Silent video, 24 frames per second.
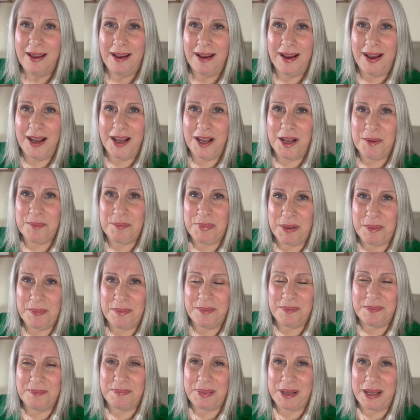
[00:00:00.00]

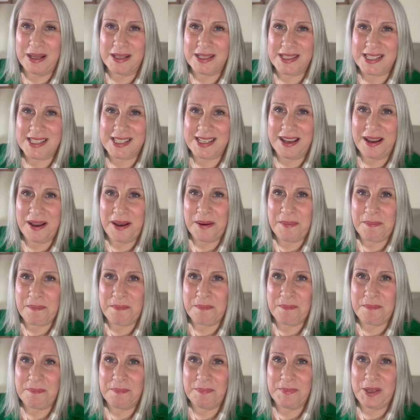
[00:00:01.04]
but
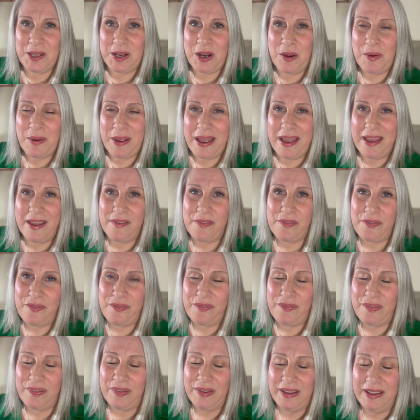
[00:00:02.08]
you know,
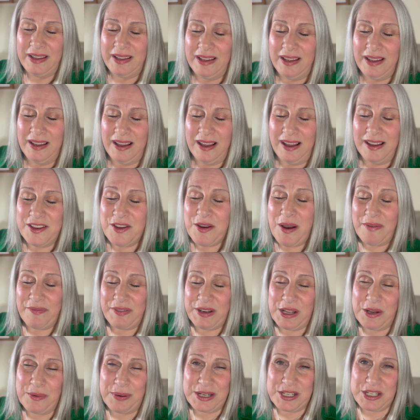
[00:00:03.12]
if you have
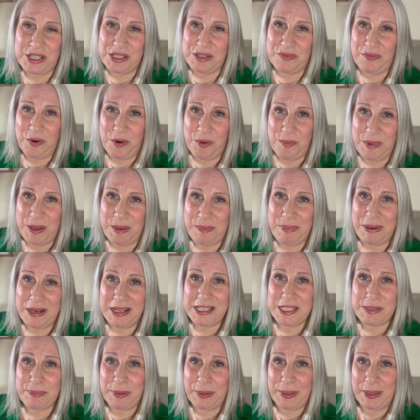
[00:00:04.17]
any questions for me,
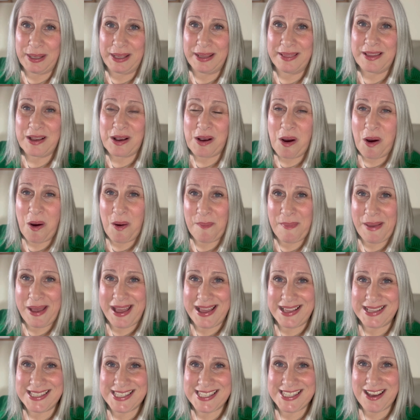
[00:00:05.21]
please put it in the
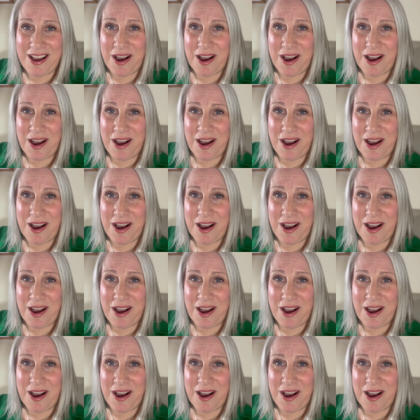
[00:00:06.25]
comments.